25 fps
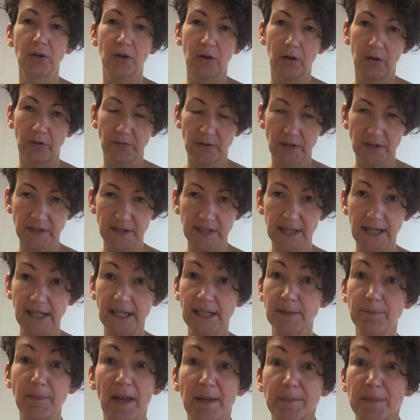on the
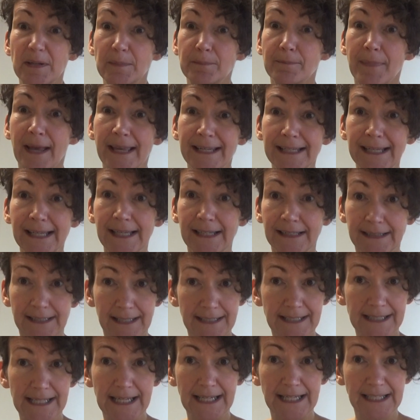tea, maybe making the
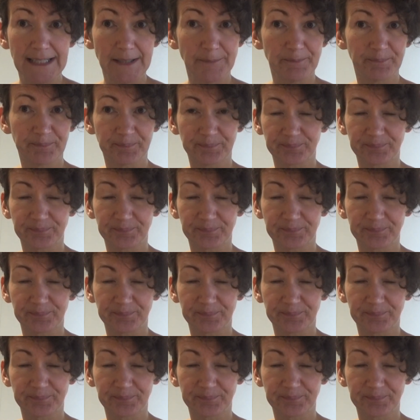tea,